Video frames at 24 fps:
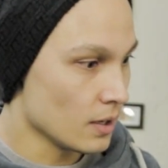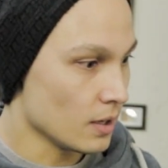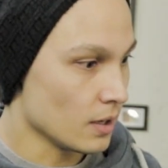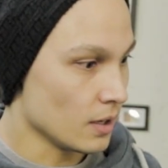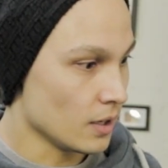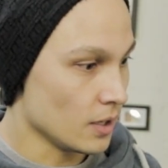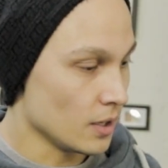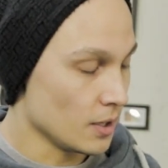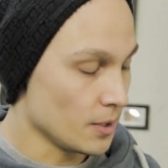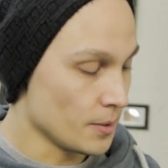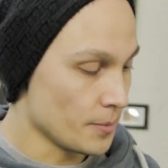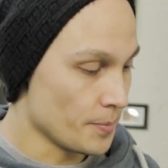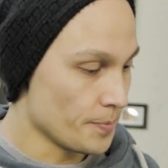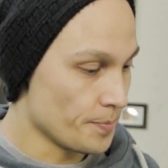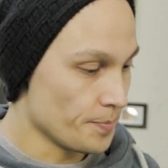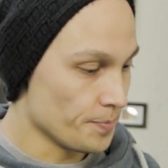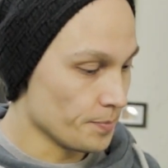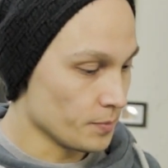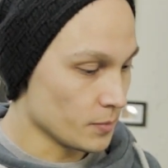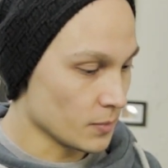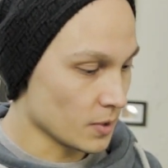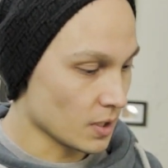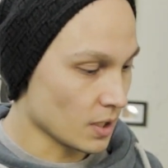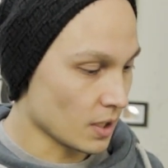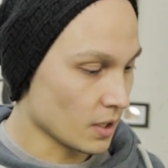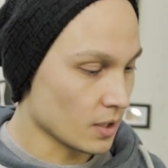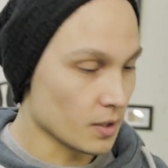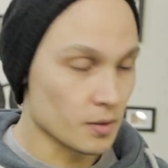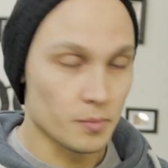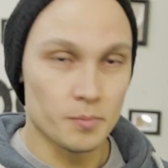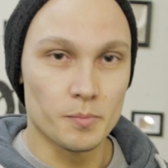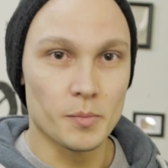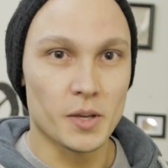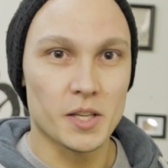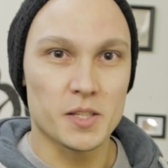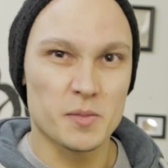And
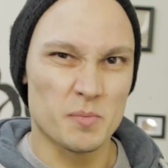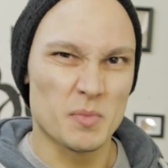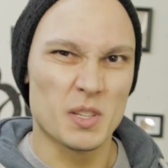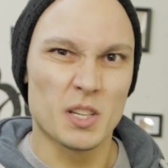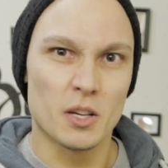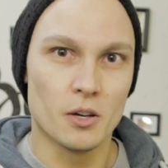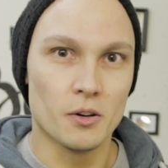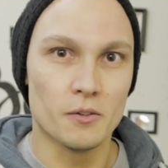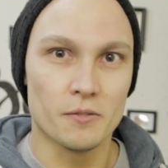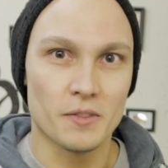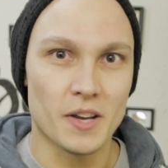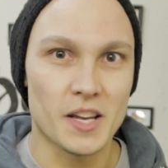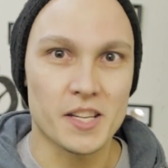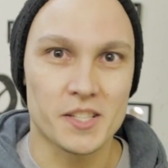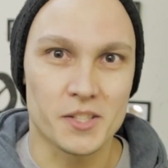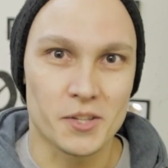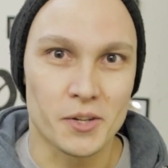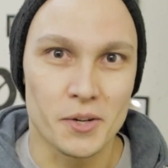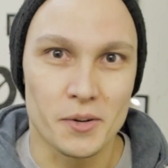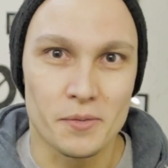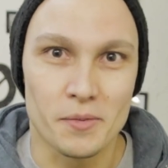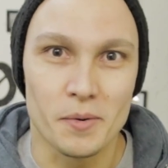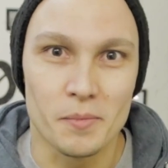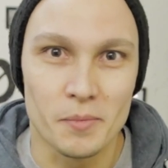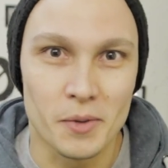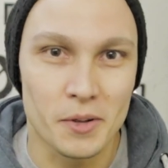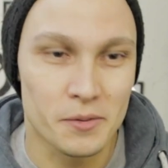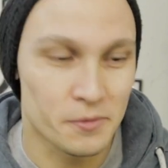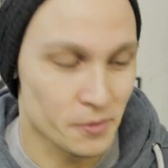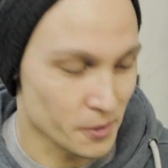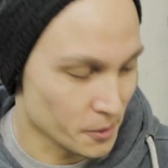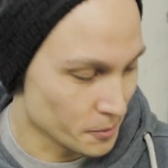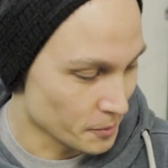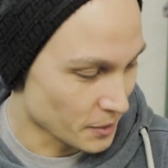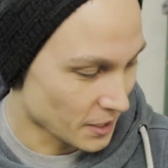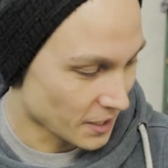it makes me go faster if I'm not
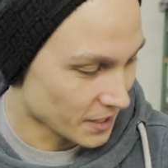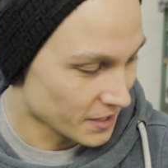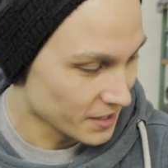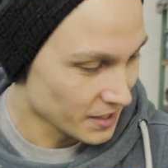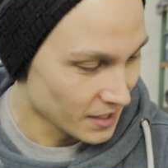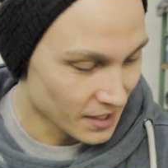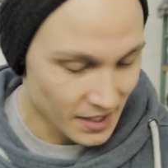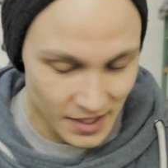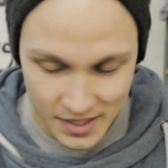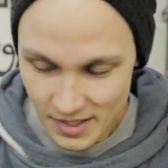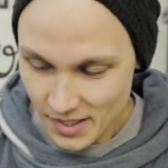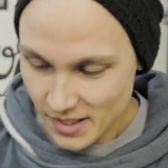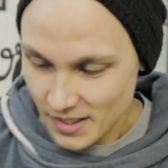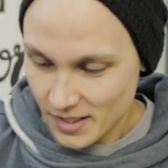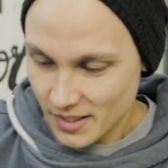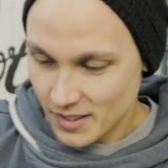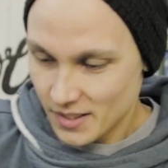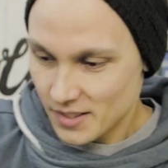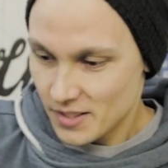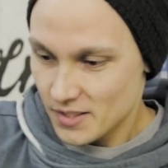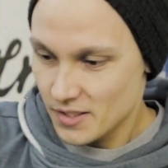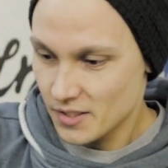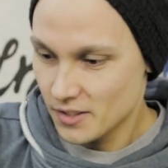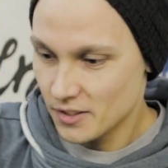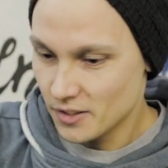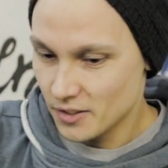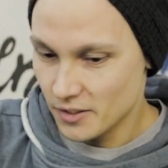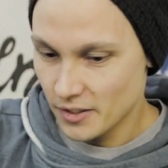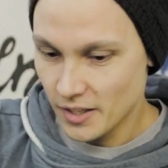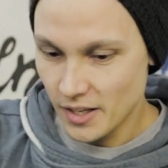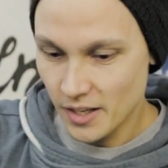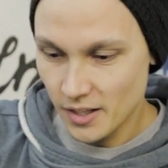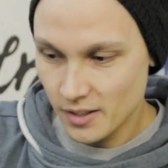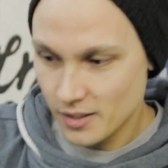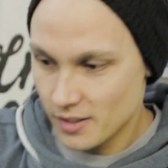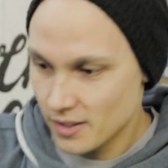filming it. So
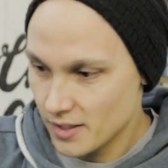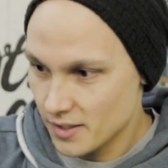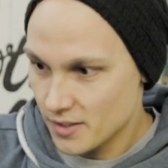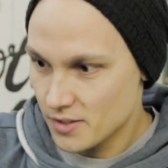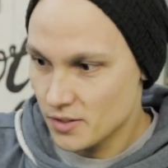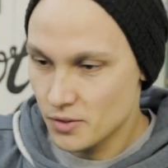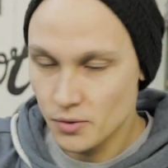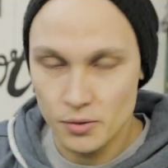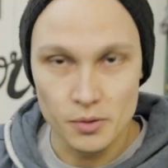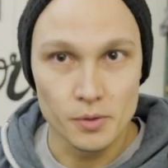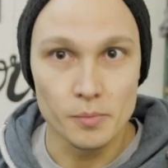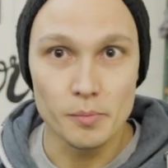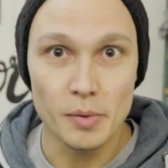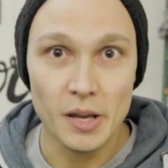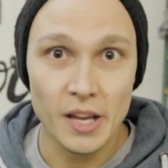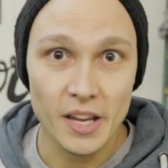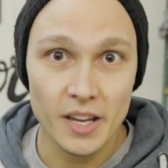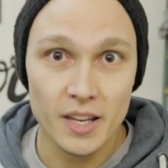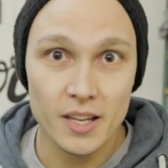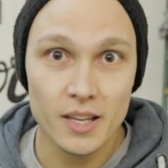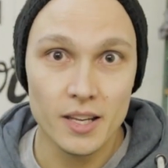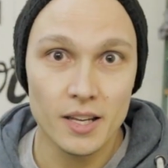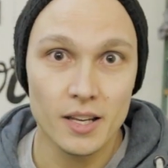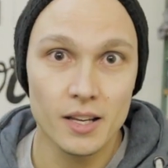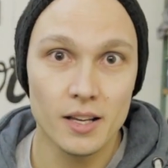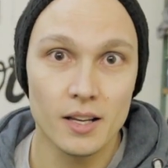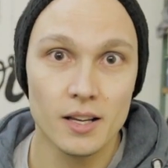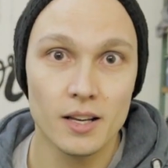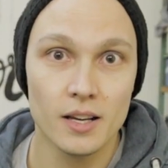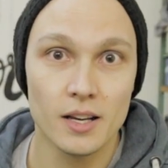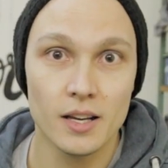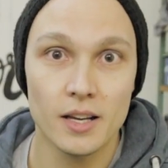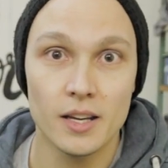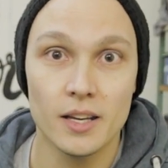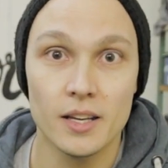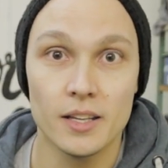yeah, let's do the back
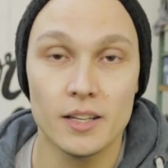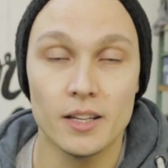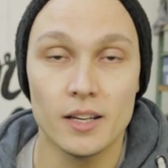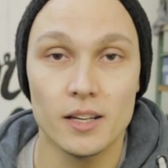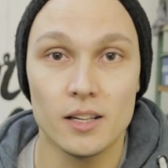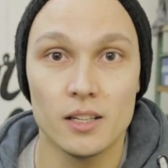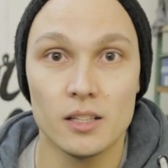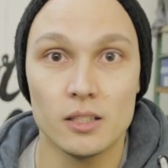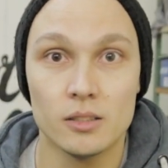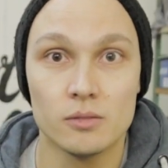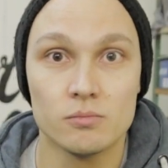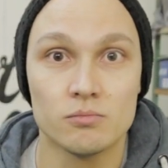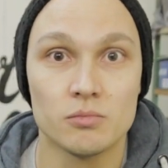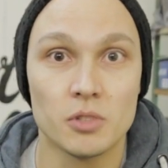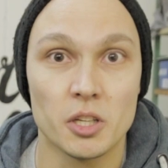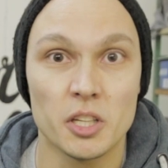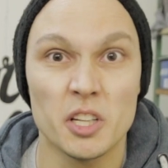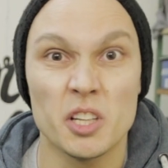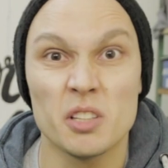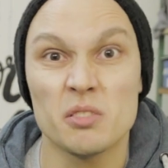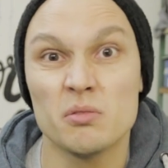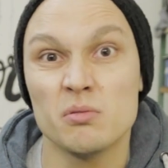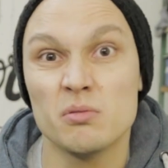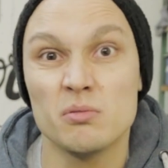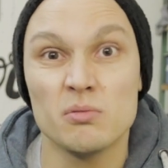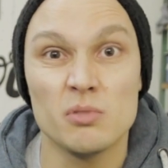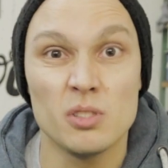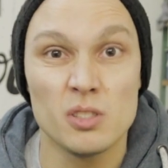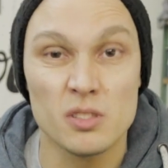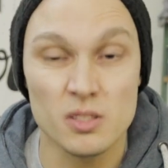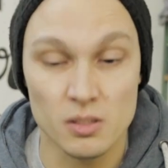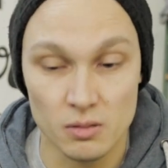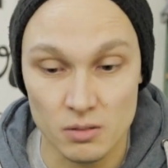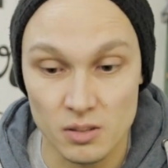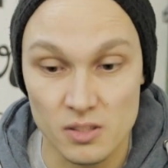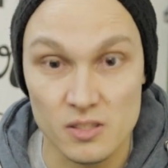and then
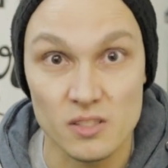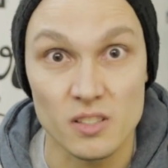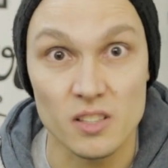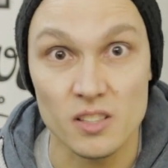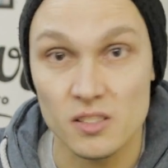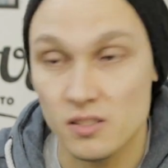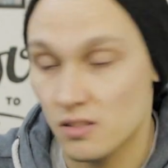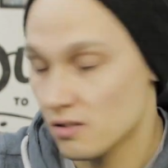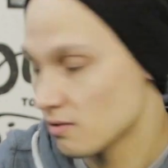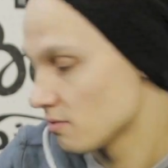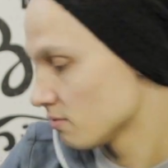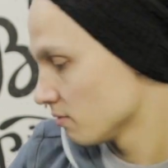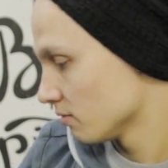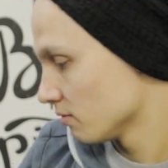we'll see what's next.